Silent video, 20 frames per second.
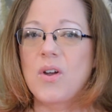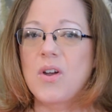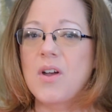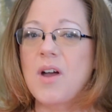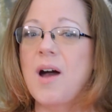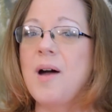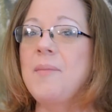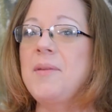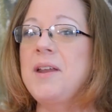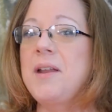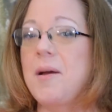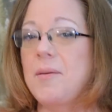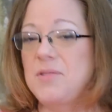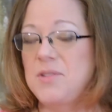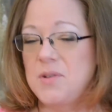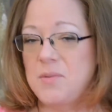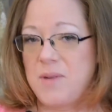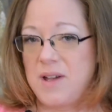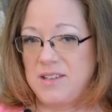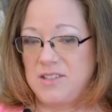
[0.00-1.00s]
Coming up
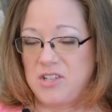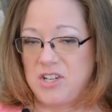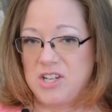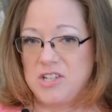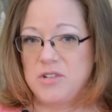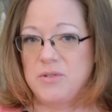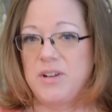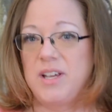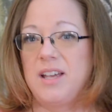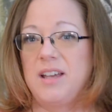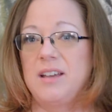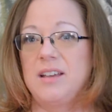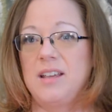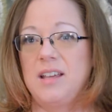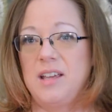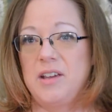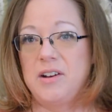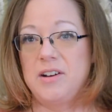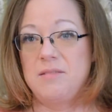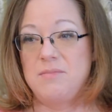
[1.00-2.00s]
to my surgery
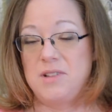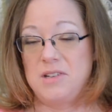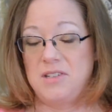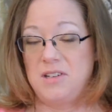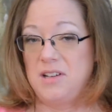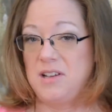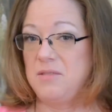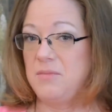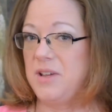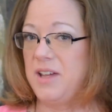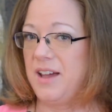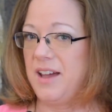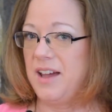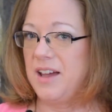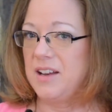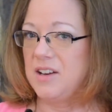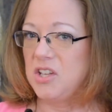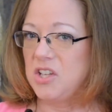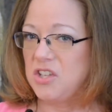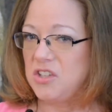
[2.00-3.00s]
here in Michigan, we
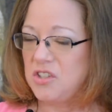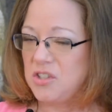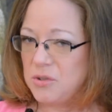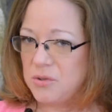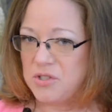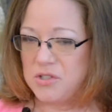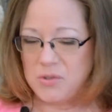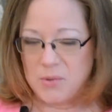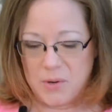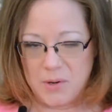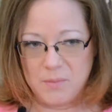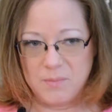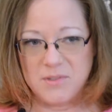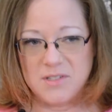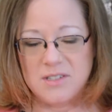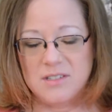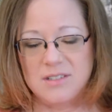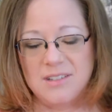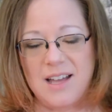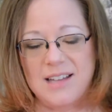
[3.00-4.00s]
had huge
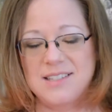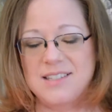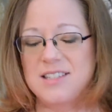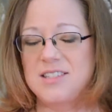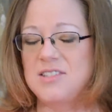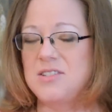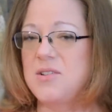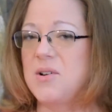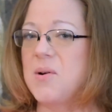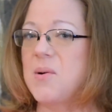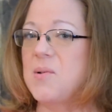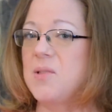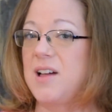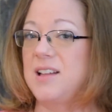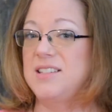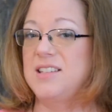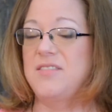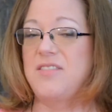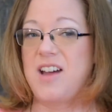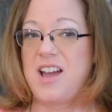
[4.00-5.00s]
storms, lots of snow,
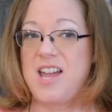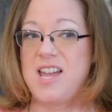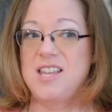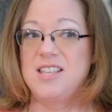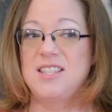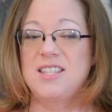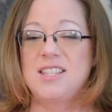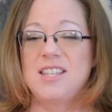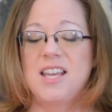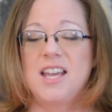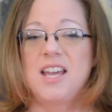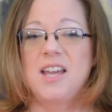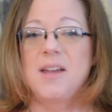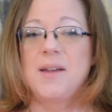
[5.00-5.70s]
lots of ice.